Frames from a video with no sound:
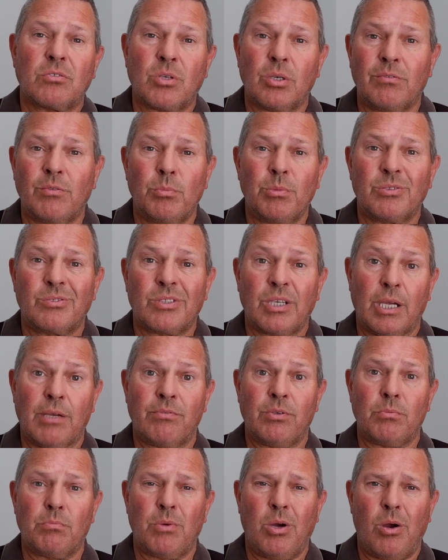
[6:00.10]
government to give
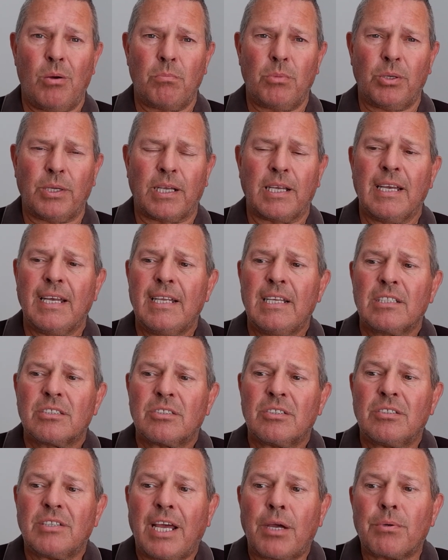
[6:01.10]
them more money.
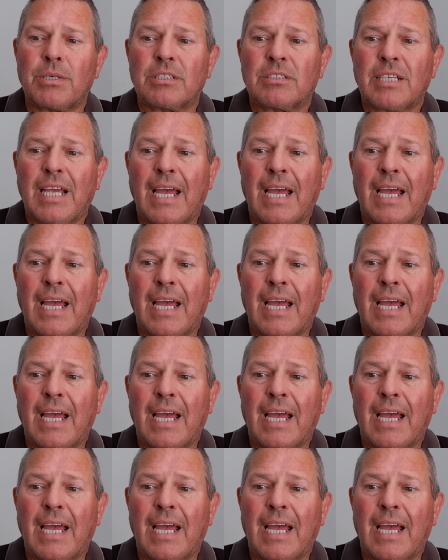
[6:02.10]
So now it's